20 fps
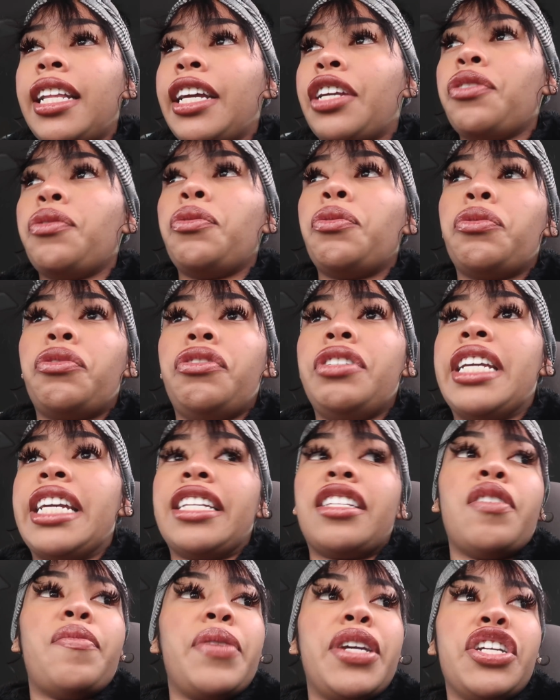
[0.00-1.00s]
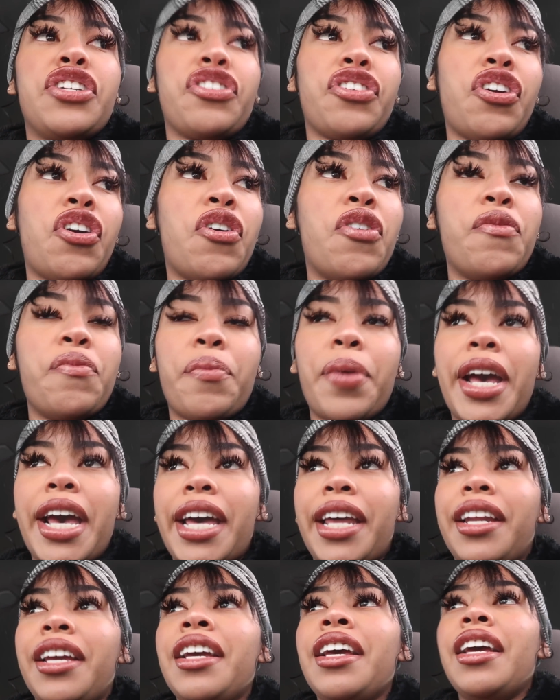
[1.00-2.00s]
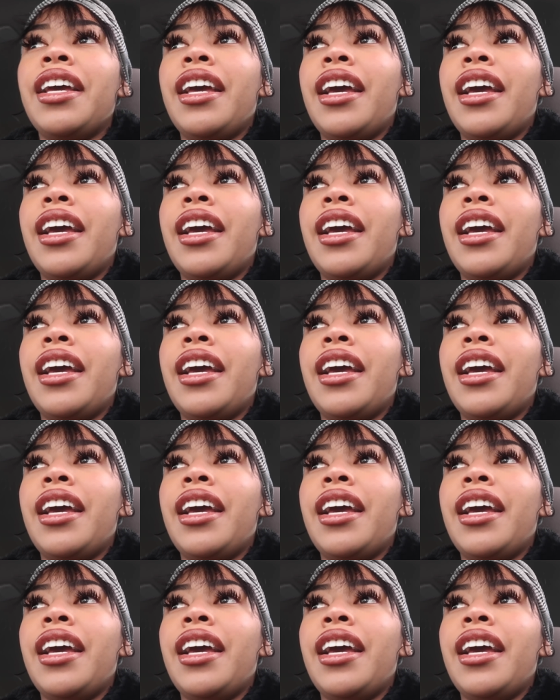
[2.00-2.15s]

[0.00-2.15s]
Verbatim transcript: like you need to be in your own bed.